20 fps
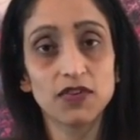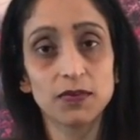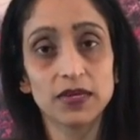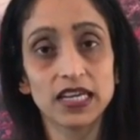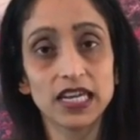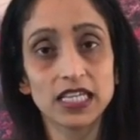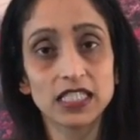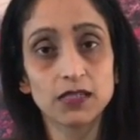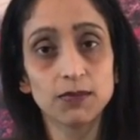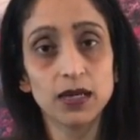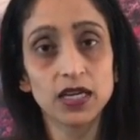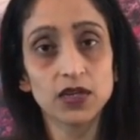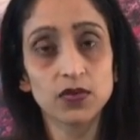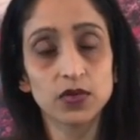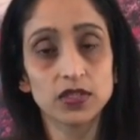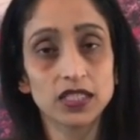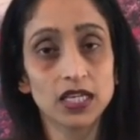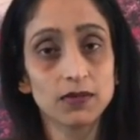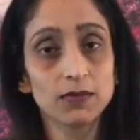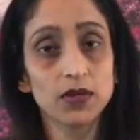for my next
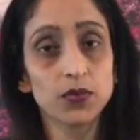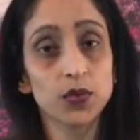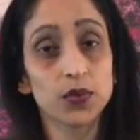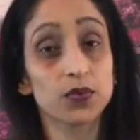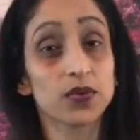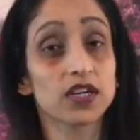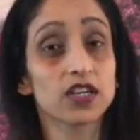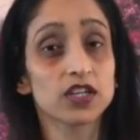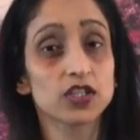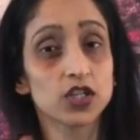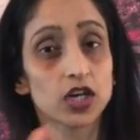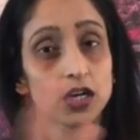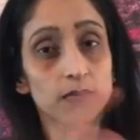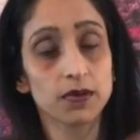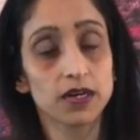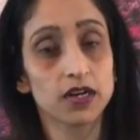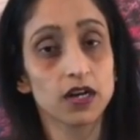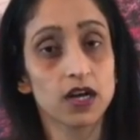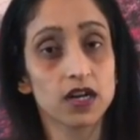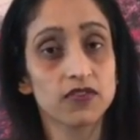segment where we're going to
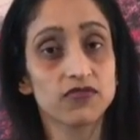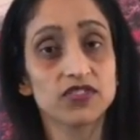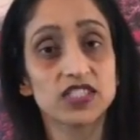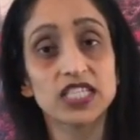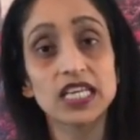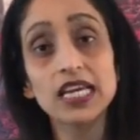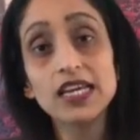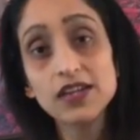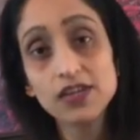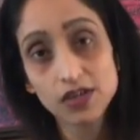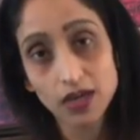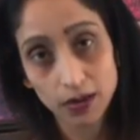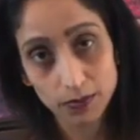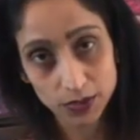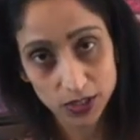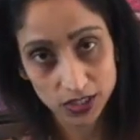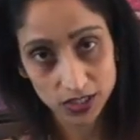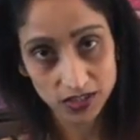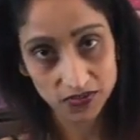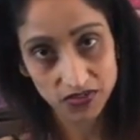talk about a lot of dairy
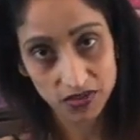options.